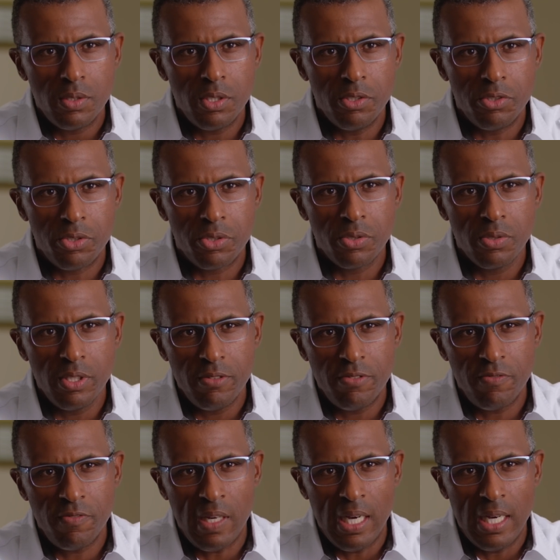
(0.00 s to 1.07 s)
to truly
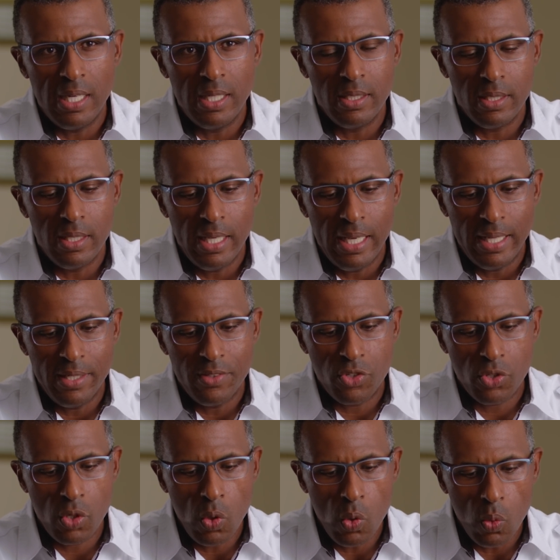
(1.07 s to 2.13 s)
find at
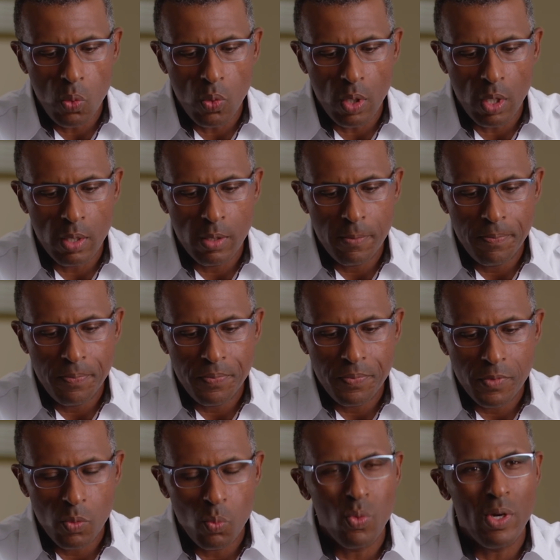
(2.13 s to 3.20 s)
its core
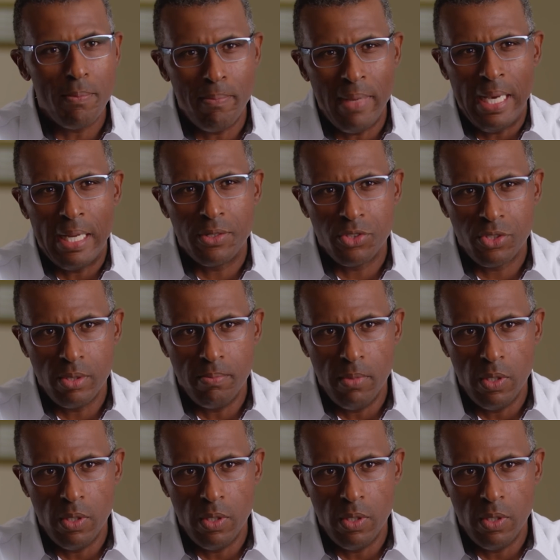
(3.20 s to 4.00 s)
what matters the